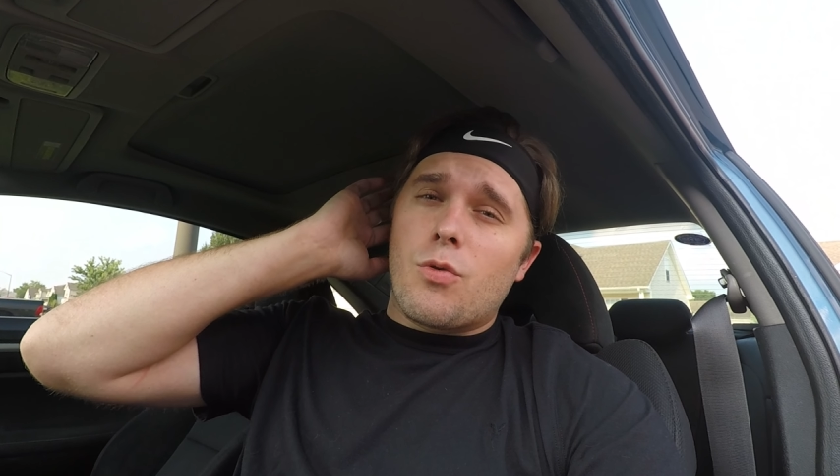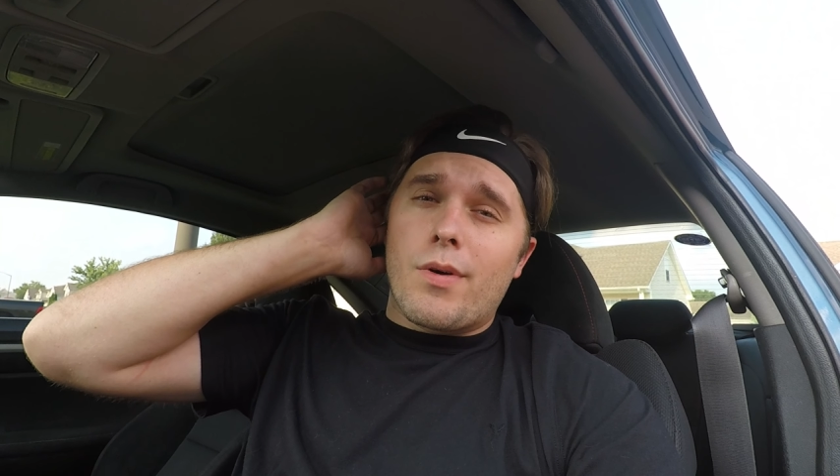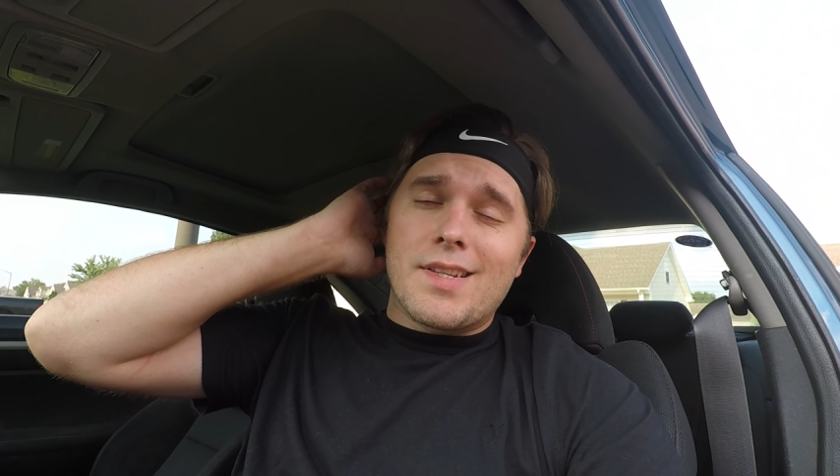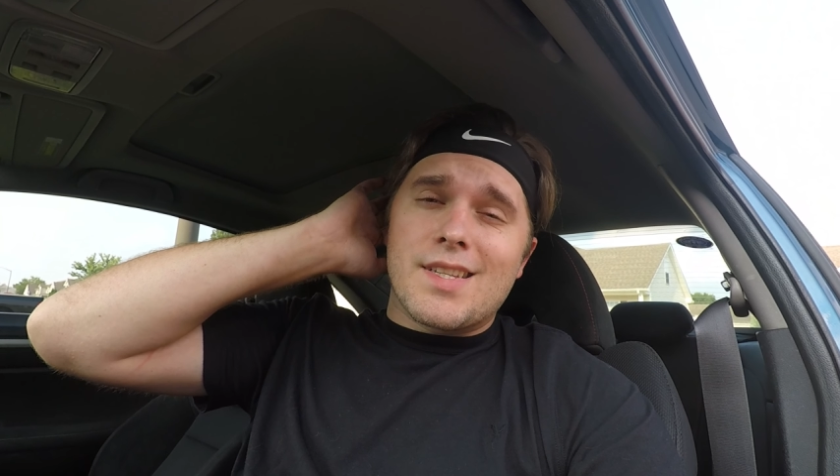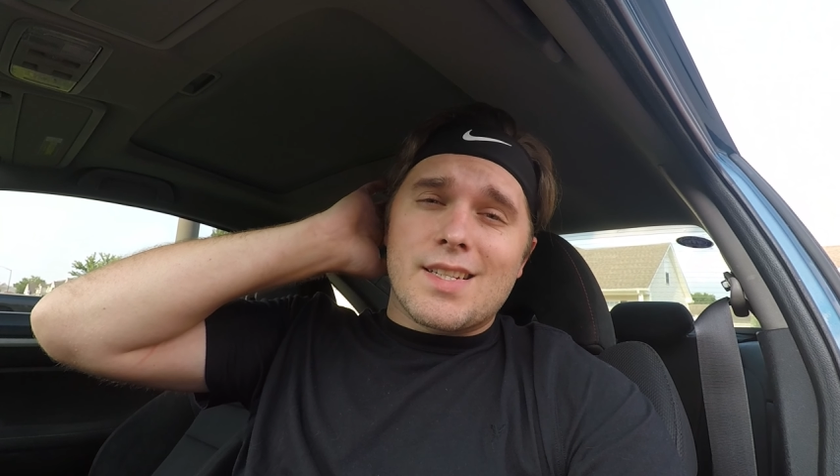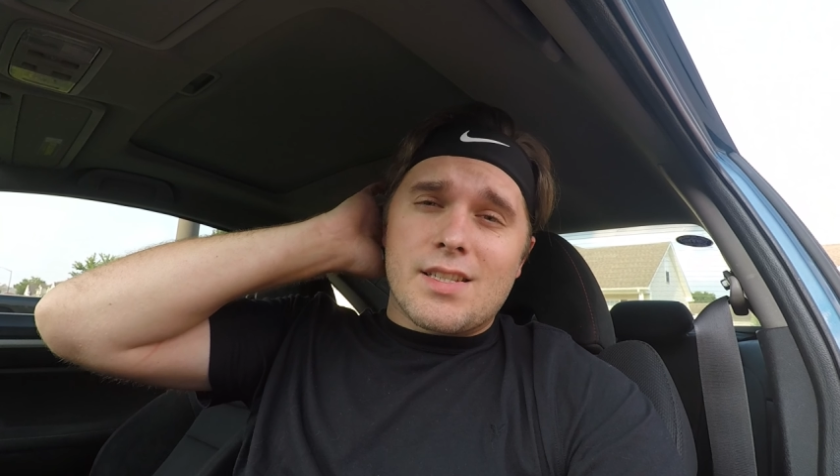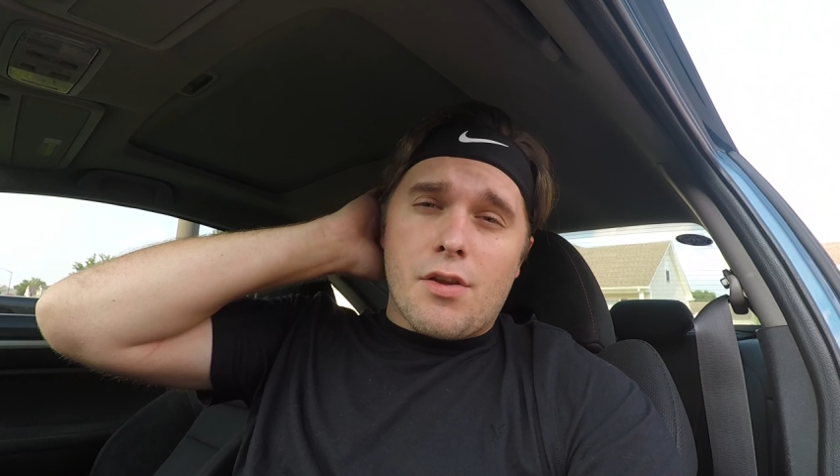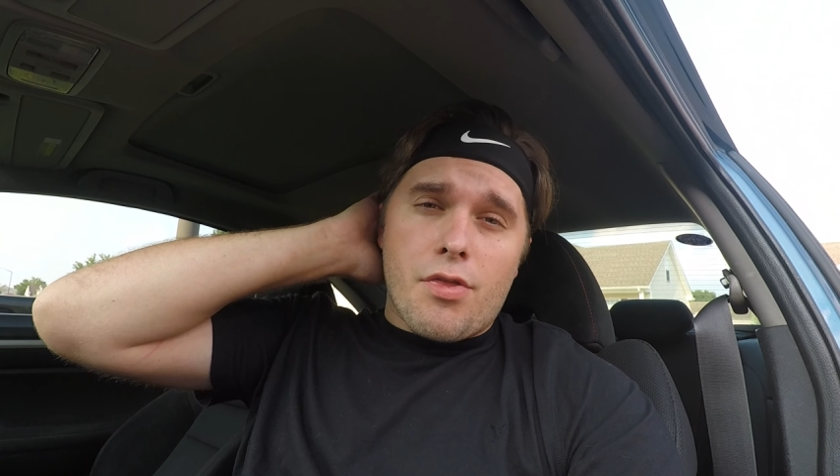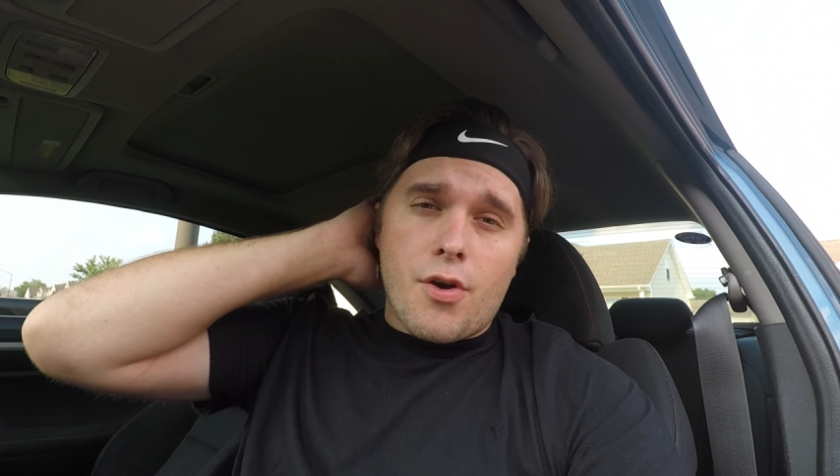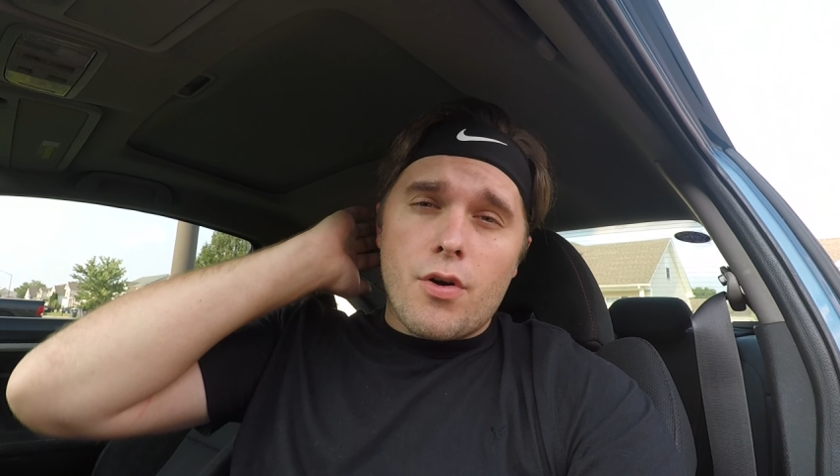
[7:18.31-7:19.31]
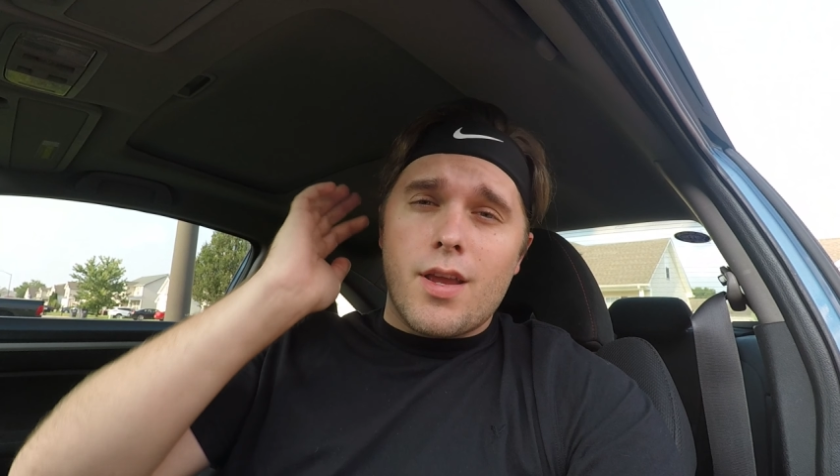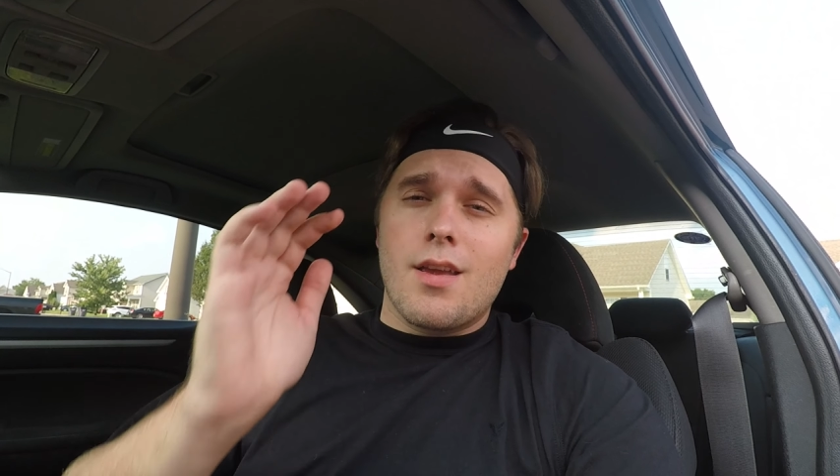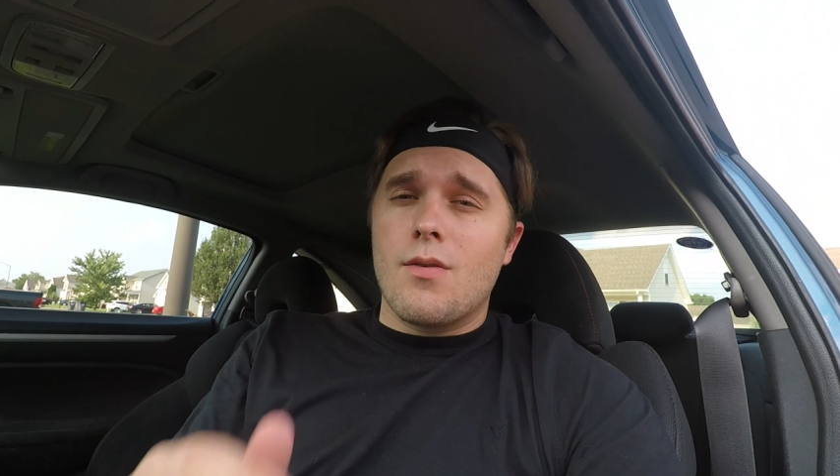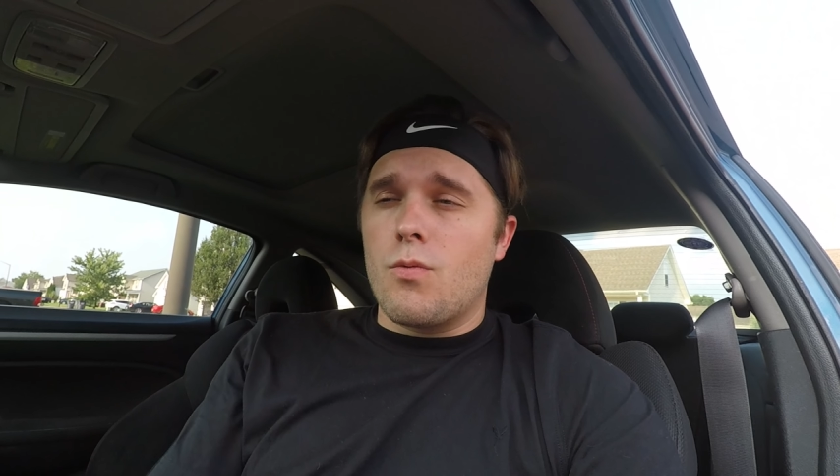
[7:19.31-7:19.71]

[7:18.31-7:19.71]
26 to 30,